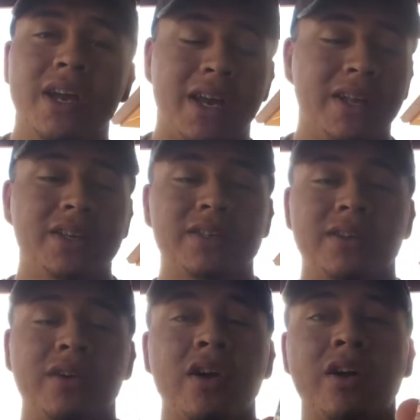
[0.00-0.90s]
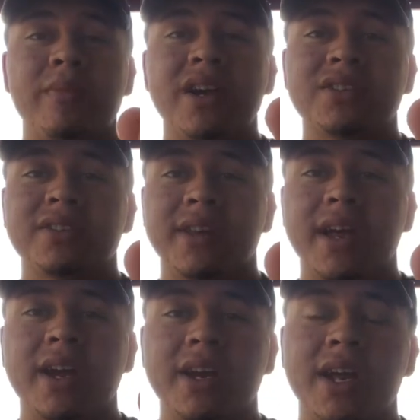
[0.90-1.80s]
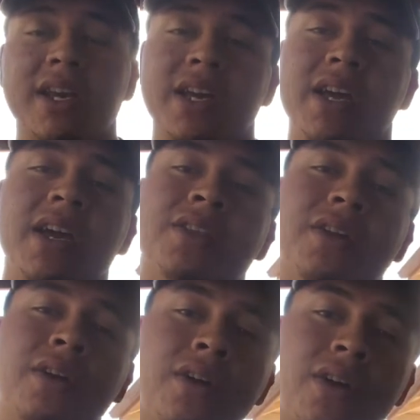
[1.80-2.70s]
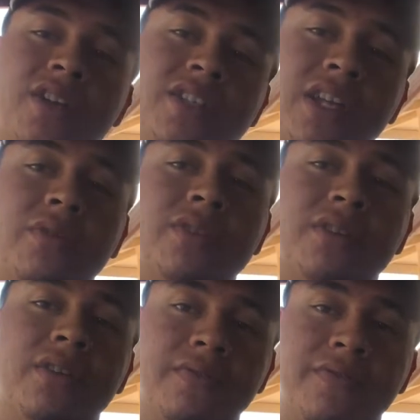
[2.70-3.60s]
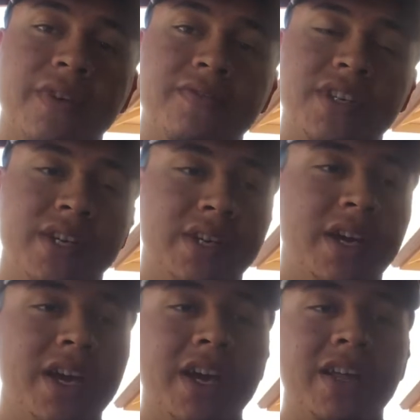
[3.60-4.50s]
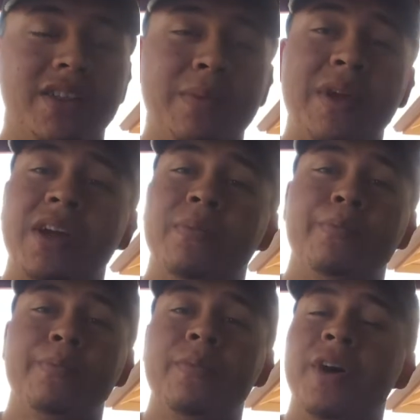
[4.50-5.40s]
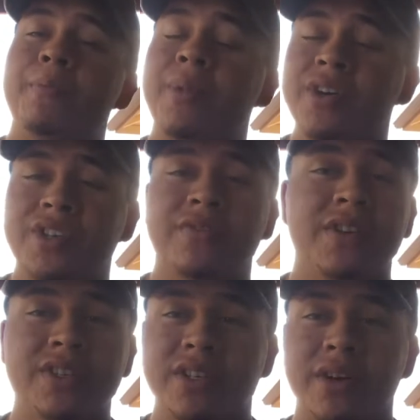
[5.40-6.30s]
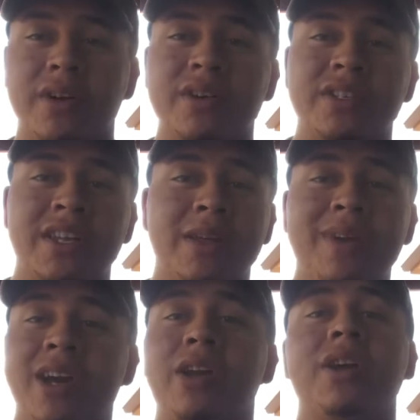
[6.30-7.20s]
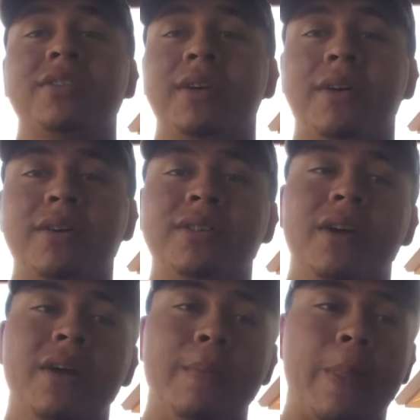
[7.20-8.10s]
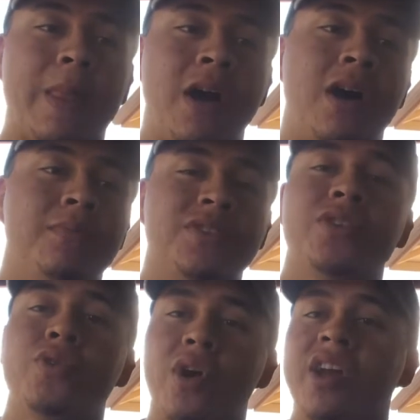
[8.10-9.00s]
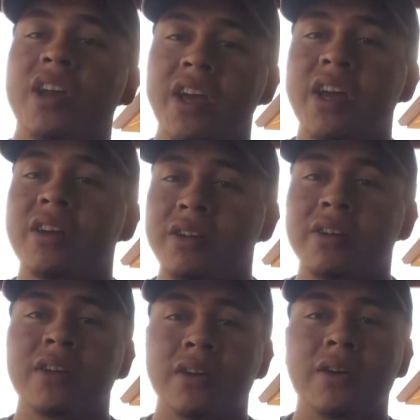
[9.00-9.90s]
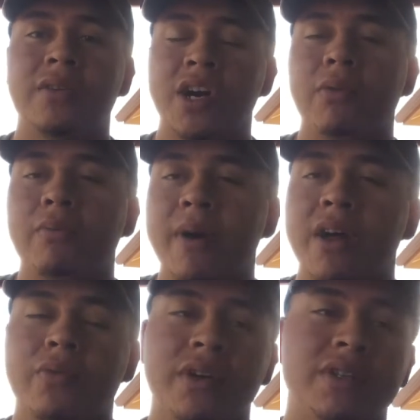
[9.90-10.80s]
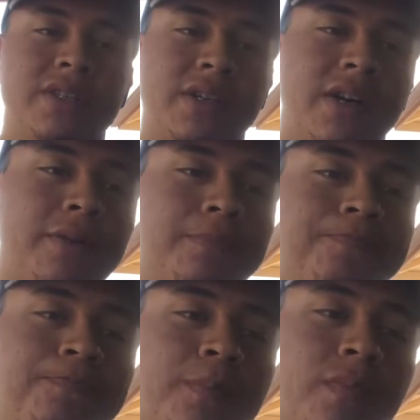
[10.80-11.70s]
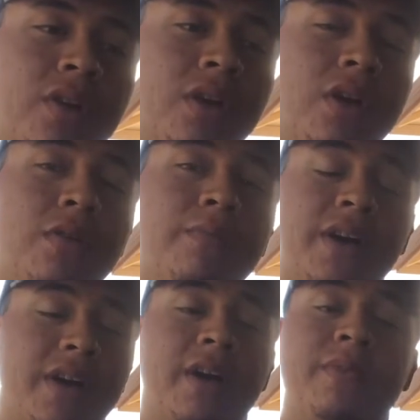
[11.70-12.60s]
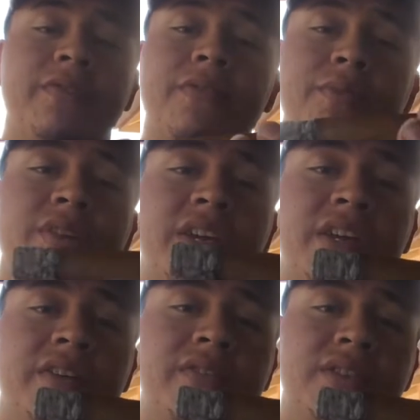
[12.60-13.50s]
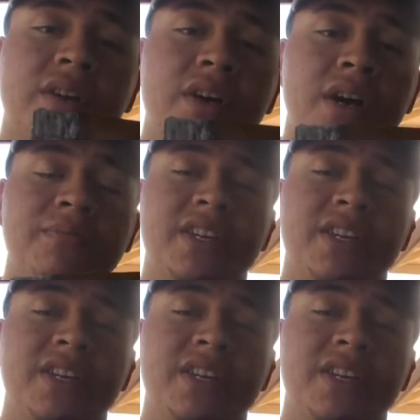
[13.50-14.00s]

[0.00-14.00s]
like this Gurkha Master Select Connecticut and the Gurkha Cellar Reserve 15. They make a, a bunch of good cigars and they make a lot of cigars. Um, so you are gonna get you know a couple bad ones. Um, but I mean, from the beginning of the cigar, I'm